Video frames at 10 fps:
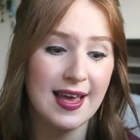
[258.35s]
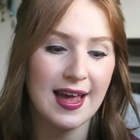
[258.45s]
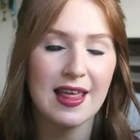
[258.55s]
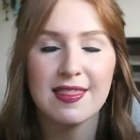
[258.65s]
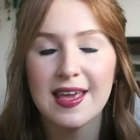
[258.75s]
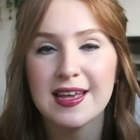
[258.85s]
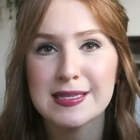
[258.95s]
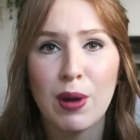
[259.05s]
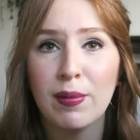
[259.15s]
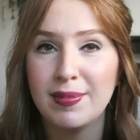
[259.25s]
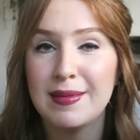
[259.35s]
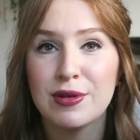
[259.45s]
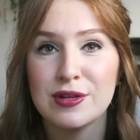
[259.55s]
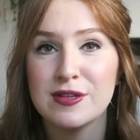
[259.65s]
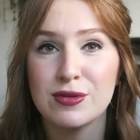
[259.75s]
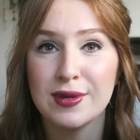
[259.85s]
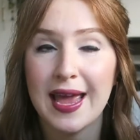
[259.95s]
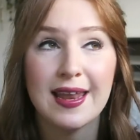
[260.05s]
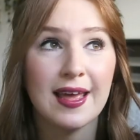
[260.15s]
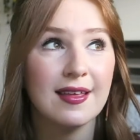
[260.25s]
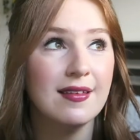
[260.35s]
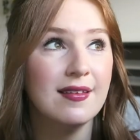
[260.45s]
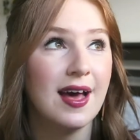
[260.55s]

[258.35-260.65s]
And I think it's probably because it's organic.